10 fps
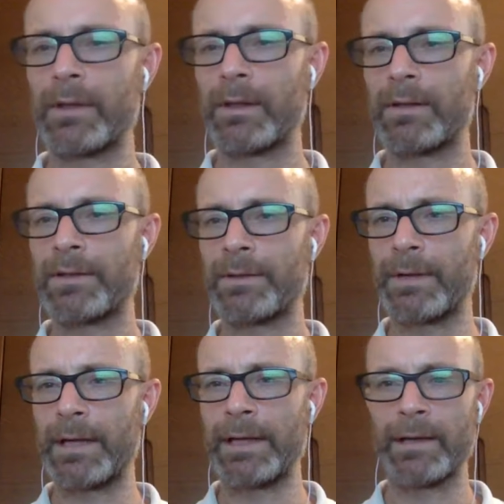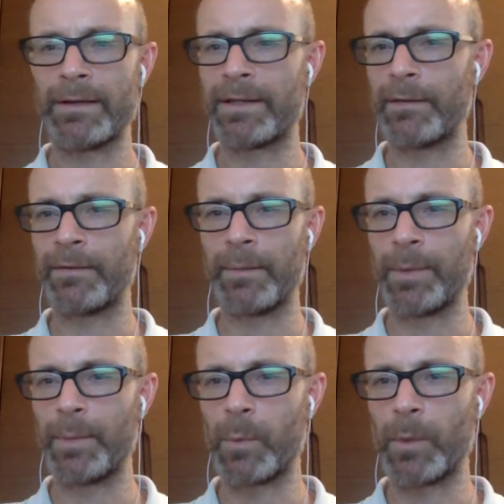Is there any other stuff that
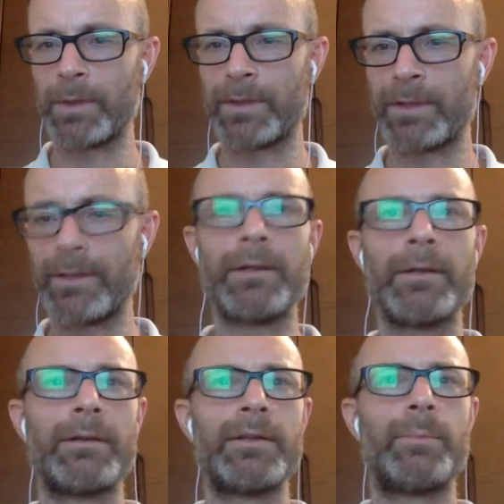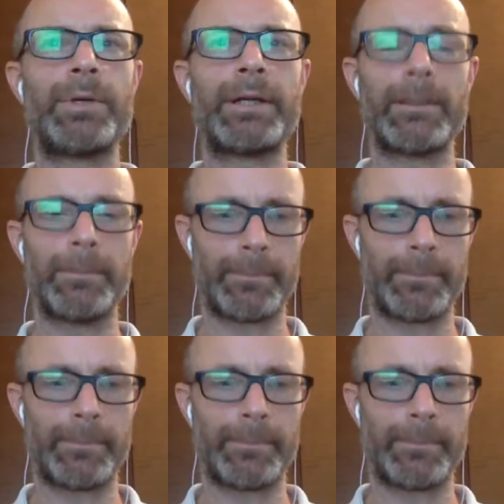people want to bring up?